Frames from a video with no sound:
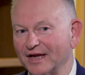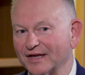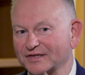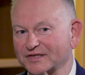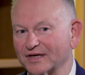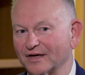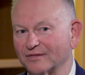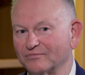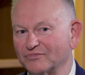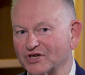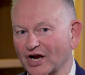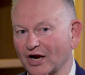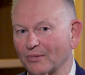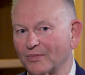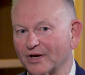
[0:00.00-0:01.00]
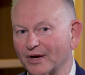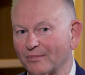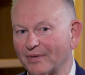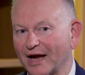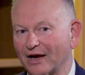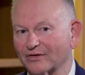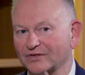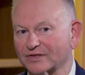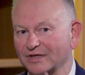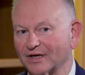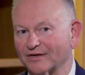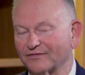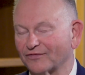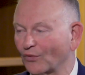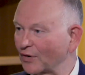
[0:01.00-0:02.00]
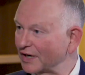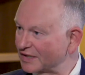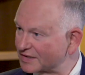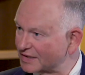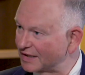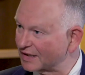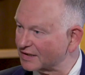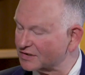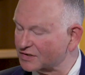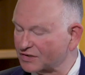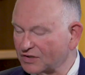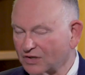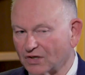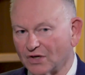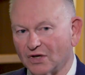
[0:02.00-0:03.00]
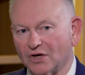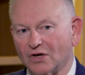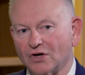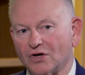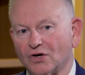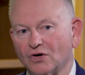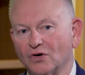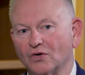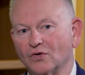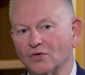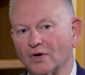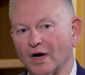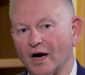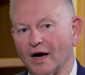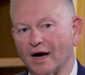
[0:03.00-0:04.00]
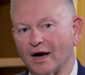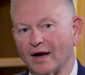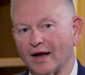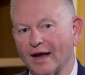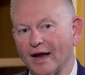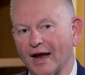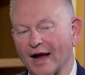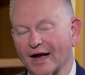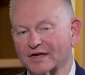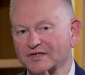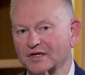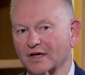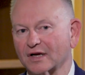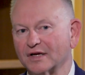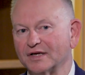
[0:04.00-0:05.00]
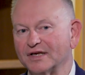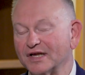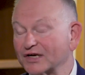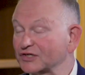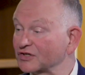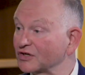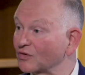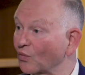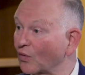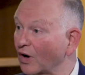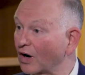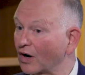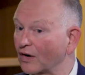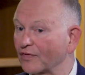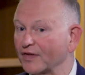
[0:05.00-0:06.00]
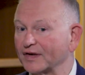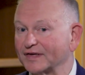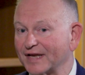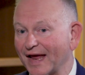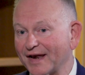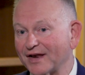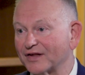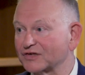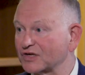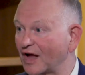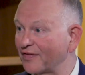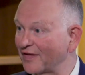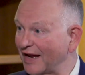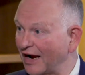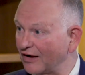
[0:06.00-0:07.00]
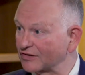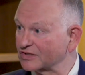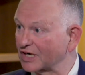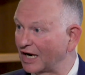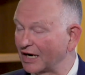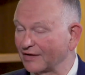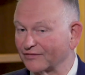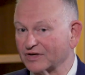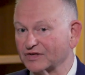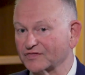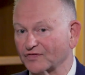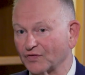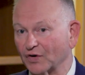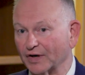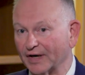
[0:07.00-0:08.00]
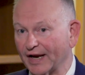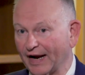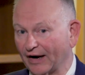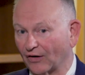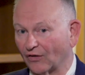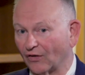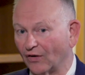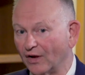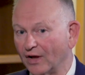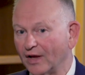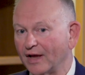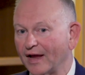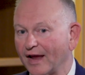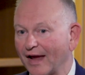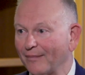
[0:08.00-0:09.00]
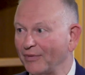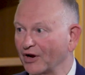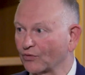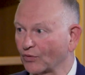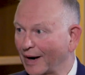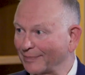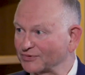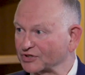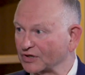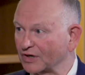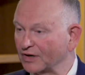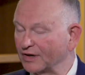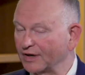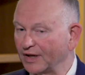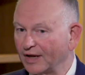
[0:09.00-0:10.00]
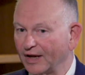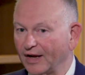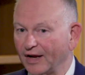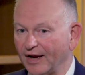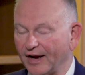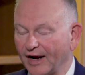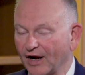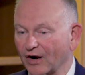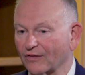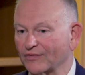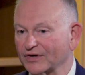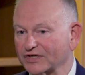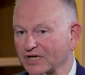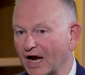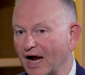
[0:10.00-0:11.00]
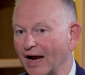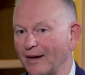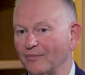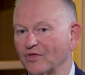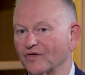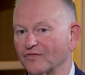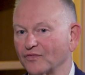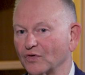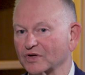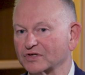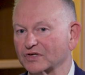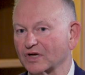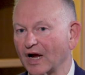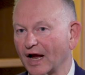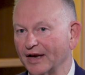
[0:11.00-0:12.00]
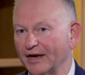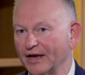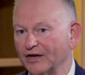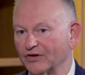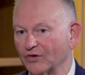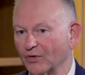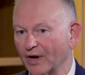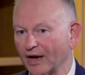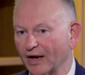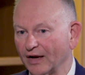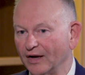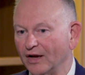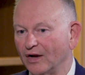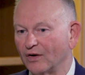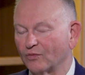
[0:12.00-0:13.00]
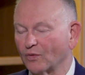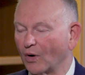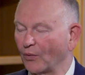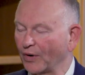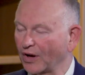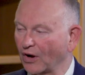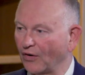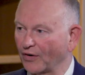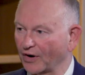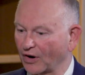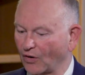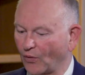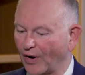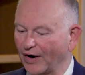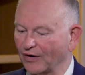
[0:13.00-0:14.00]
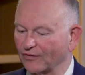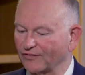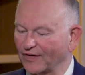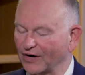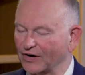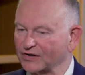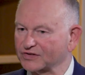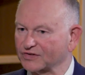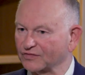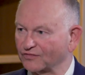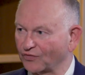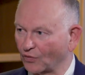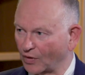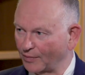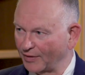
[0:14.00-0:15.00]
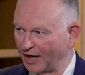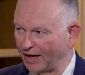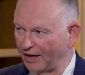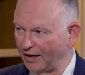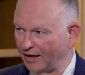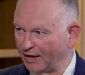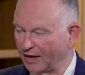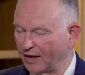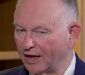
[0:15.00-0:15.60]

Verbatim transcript: It's a gentleman about 46 who has a condition where the tendons on the outside of his foot and ankle have been ruptured, and over time the foot's gotten into a what we call an equinovarus deformity,